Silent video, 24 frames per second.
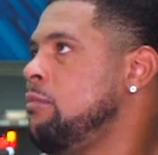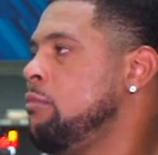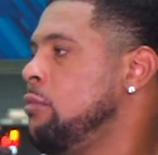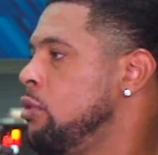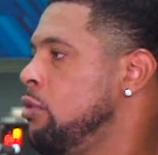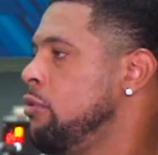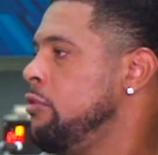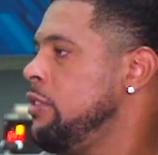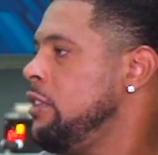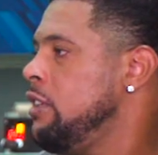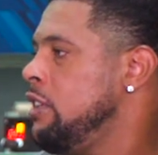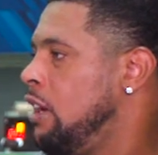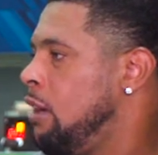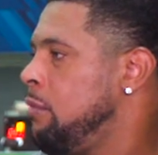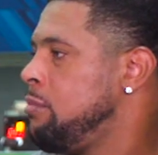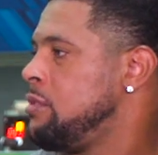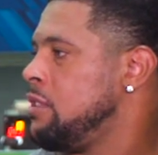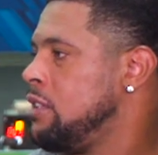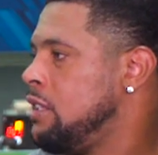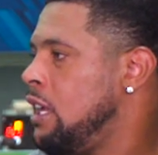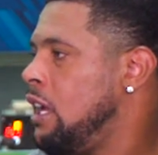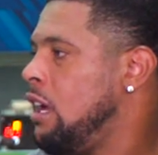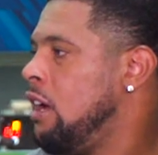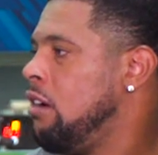movie up
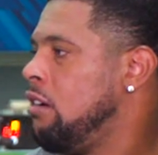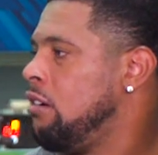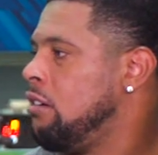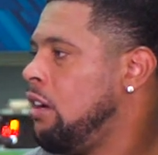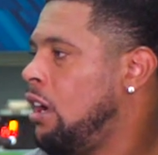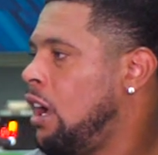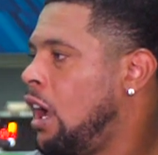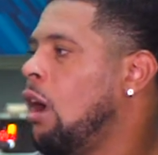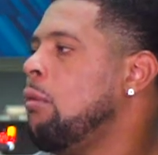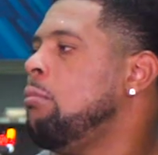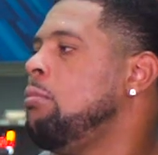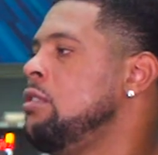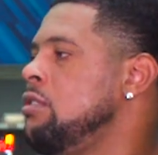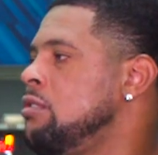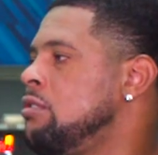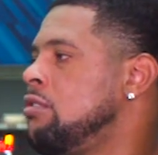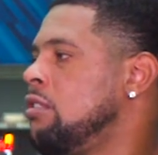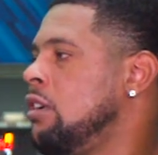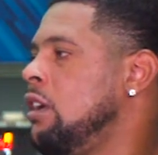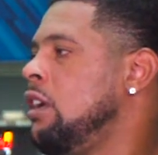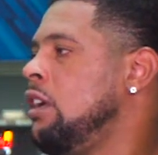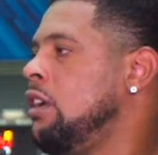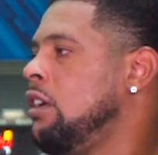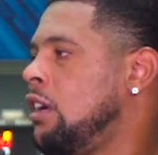to now, I'd be
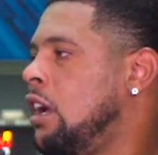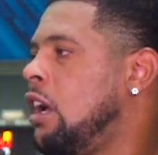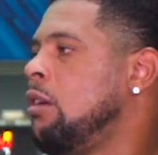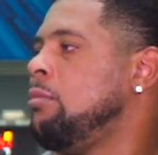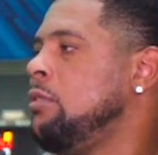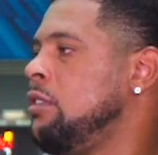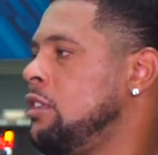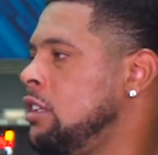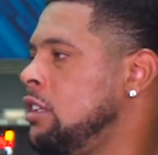straight, I'd be